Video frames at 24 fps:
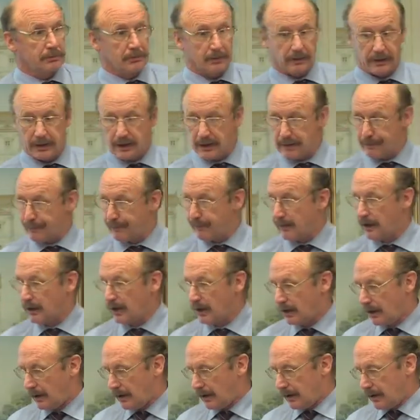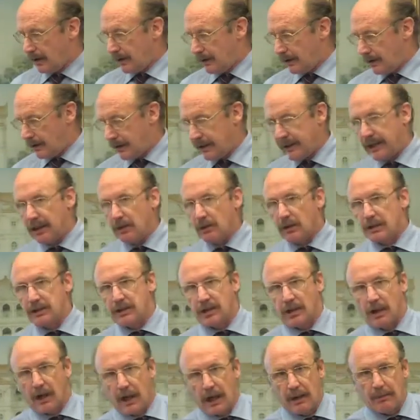Okay? At any one
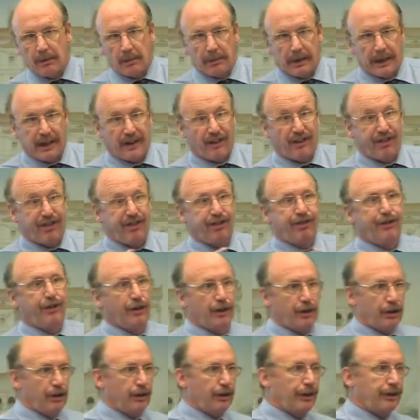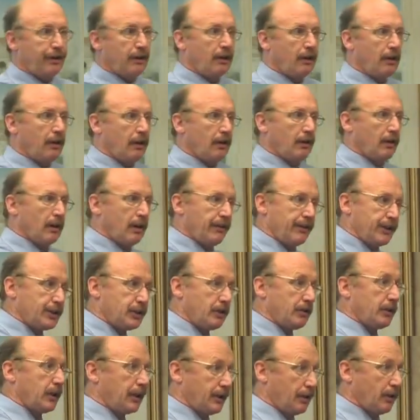time, about a third of the
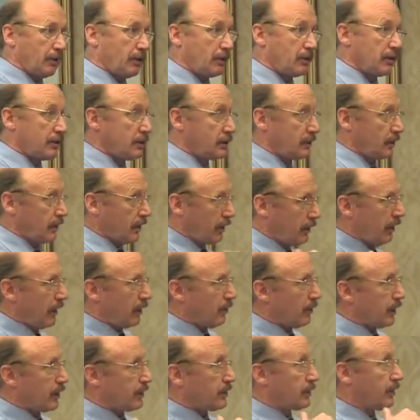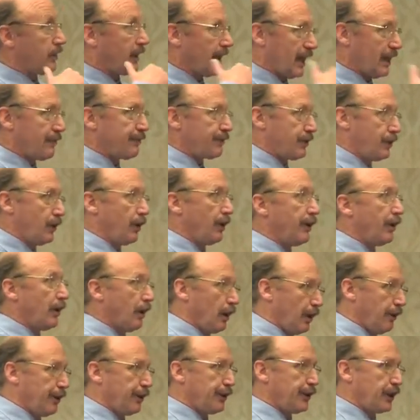junior doctors at the Great Western have done
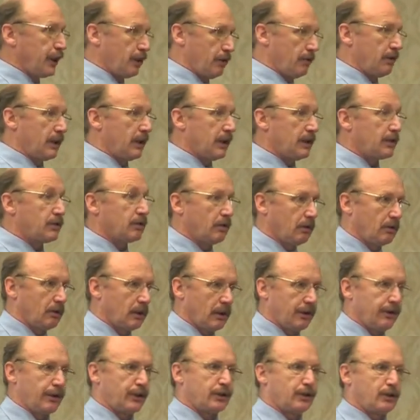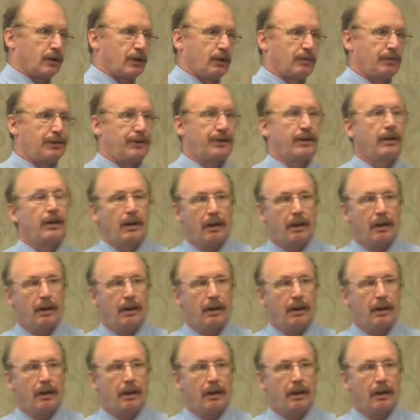other degrees or other jobs.